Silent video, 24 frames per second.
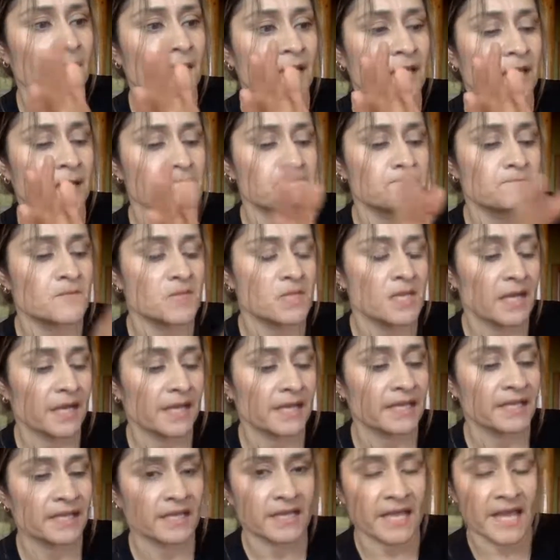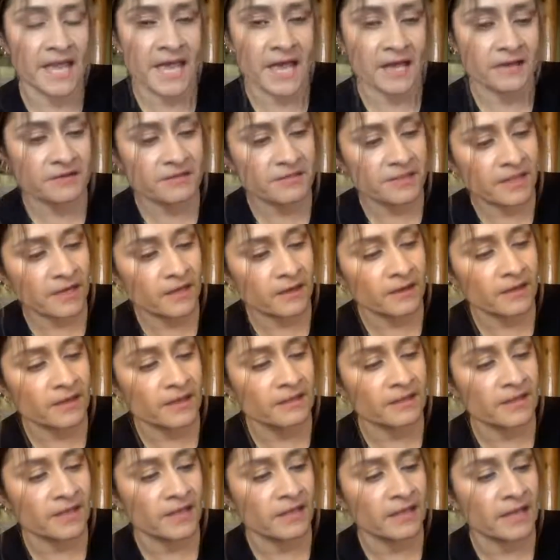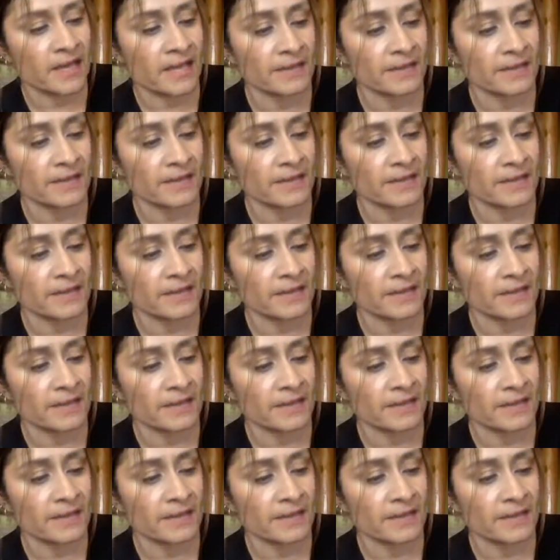Okay. I get out of there and then